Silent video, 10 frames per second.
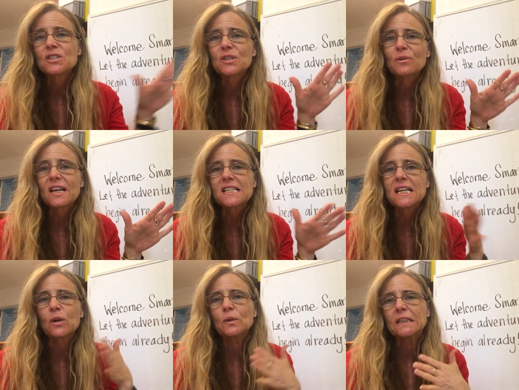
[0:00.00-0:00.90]
So that's
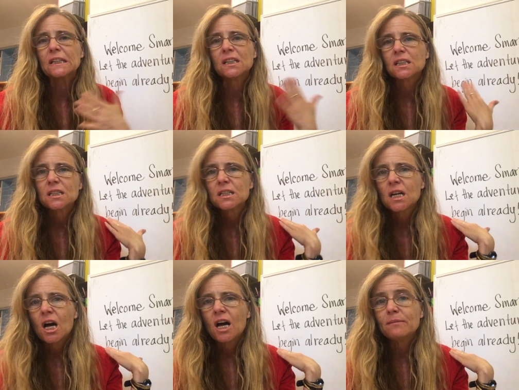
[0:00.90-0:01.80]
not really
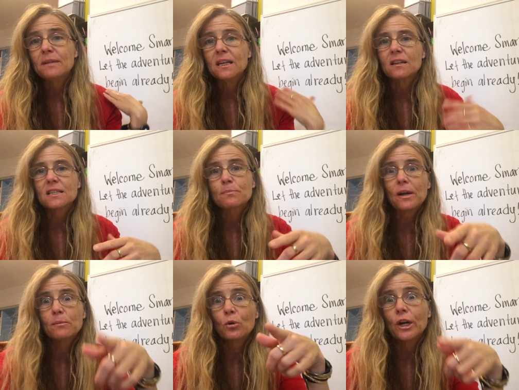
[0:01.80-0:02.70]
on me. That's
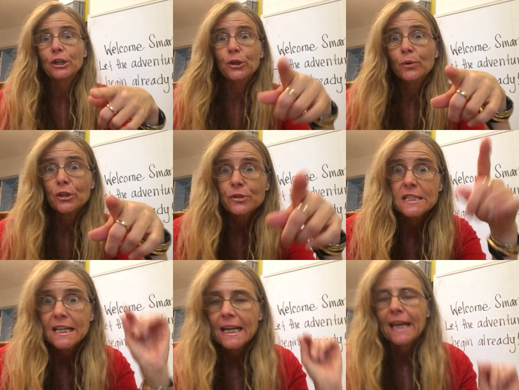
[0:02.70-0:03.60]
probably more on you and your
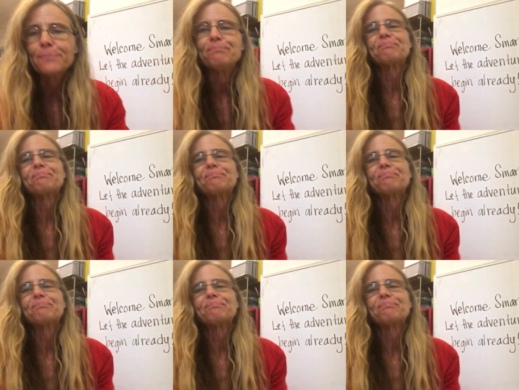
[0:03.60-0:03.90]
DNA